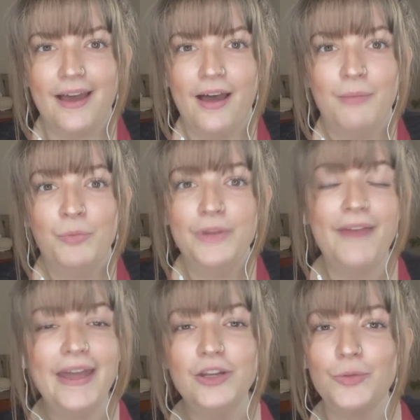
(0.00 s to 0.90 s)
Um, we've
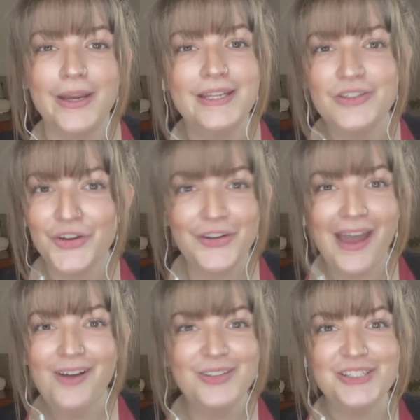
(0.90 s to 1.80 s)
had a great
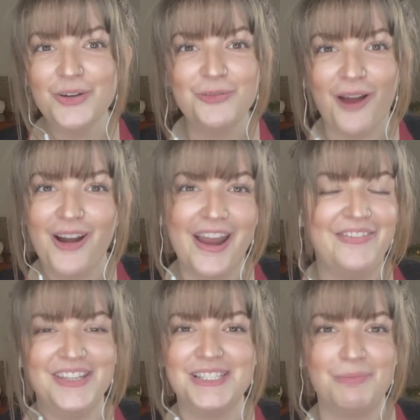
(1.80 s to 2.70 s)
turnout so far
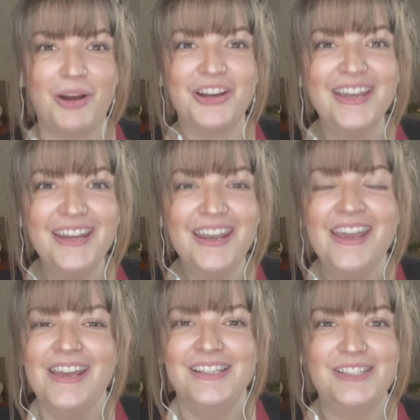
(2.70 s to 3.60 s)
at this market.
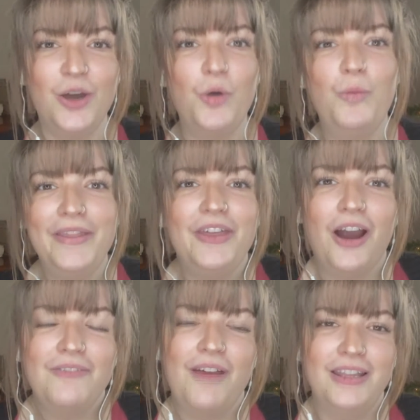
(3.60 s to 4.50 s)
So with
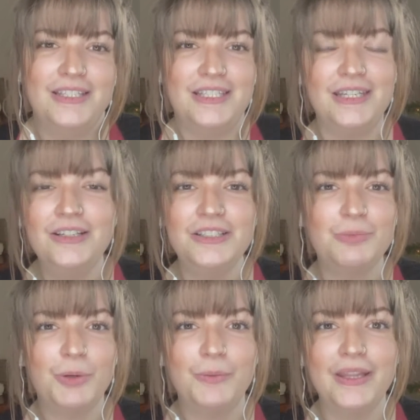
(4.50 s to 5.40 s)
our volunteers,
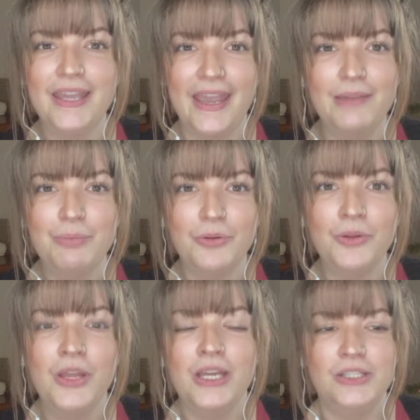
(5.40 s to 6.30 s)
we're really
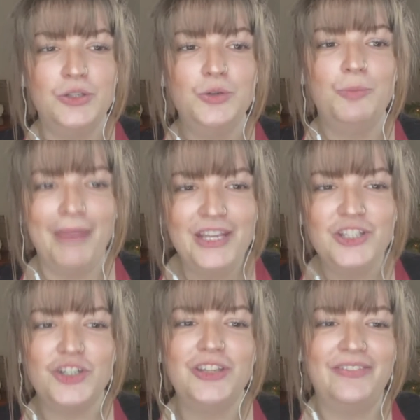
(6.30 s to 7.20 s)
able to make
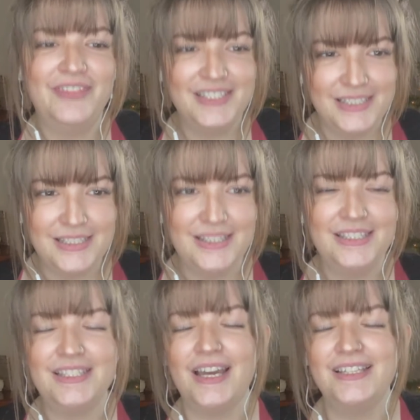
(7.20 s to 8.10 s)
sure that this
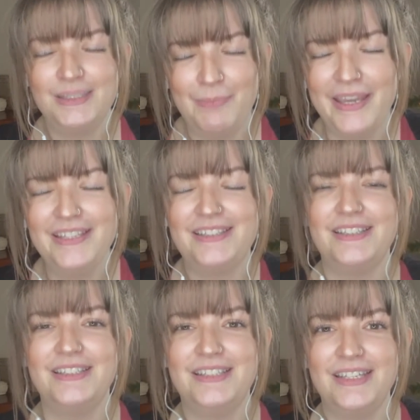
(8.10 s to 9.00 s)
this uh, space
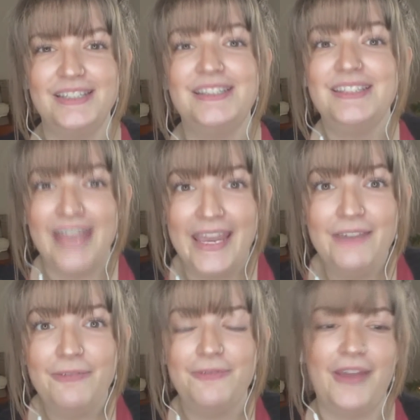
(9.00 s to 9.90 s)
is is
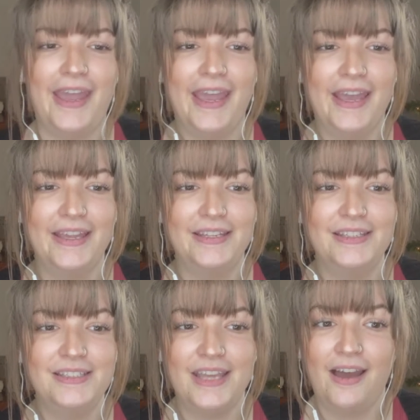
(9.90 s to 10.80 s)
safe
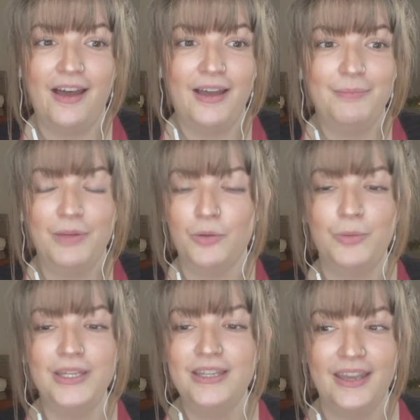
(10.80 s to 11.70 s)
and um,
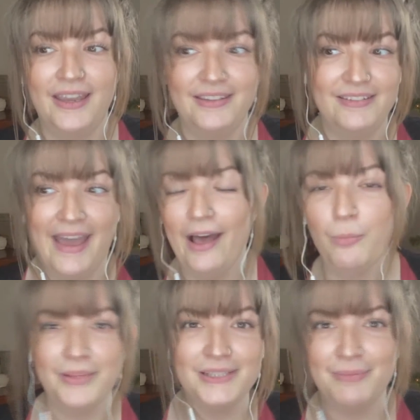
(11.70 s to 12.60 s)
we can
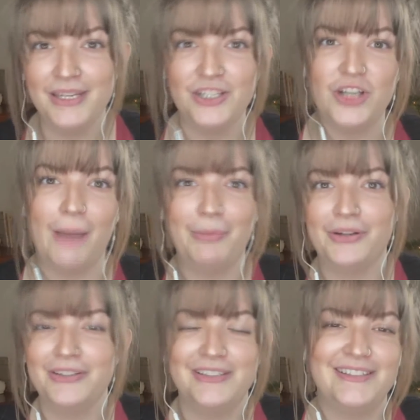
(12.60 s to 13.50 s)
help as many
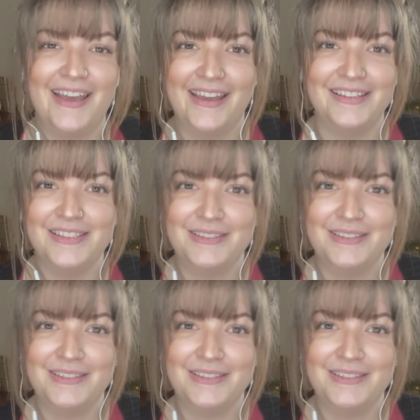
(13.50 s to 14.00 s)
shoppers as